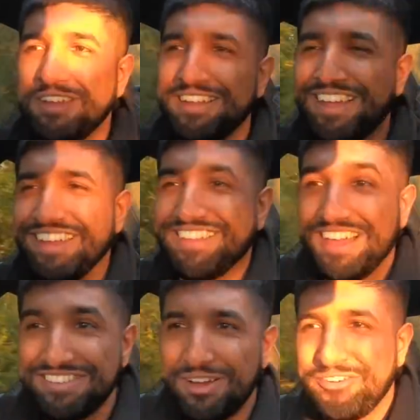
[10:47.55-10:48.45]

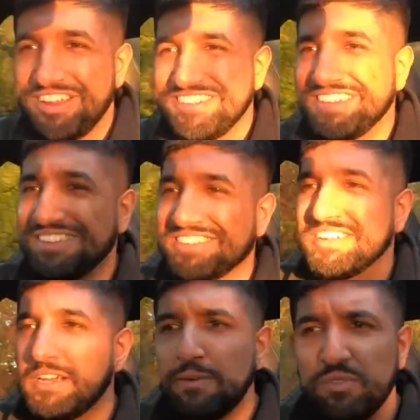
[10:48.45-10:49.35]
That's how crazy it is.
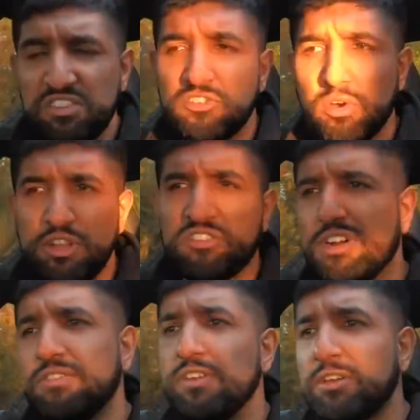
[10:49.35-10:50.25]
This is a totally
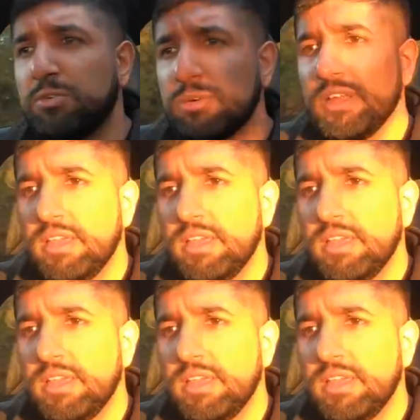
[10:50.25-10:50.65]
stock vehicle.